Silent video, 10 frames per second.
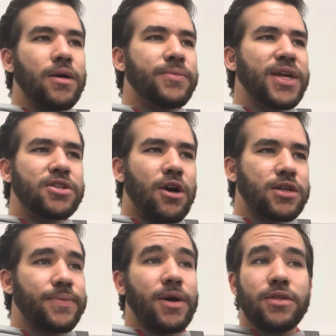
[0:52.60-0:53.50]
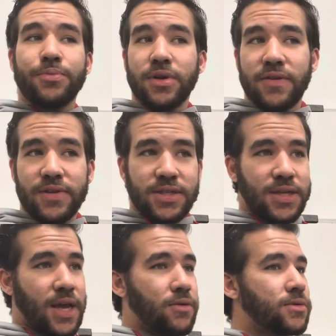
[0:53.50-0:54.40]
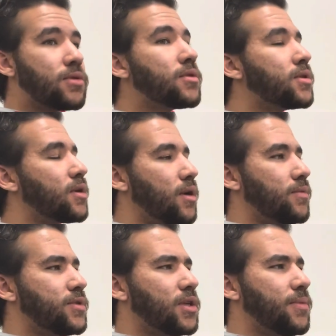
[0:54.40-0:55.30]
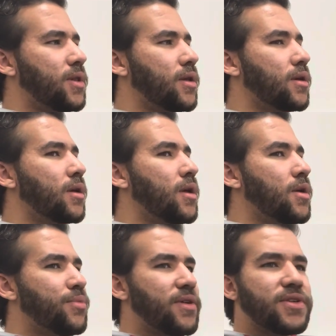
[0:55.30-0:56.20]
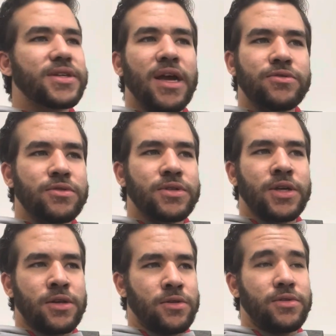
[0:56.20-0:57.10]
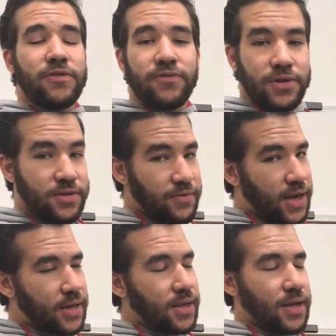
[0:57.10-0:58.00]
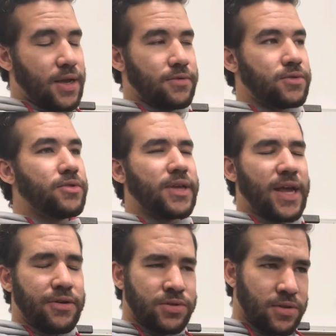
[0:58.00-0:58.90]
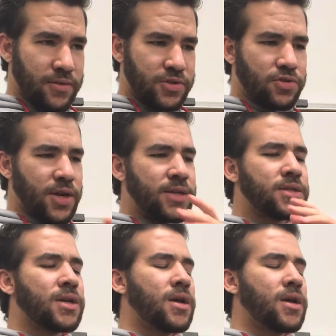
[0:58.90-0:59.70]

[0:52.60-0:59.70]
They talked about the previous councils. Some of the previous councils include the First Vatican Council, the Council of Trent,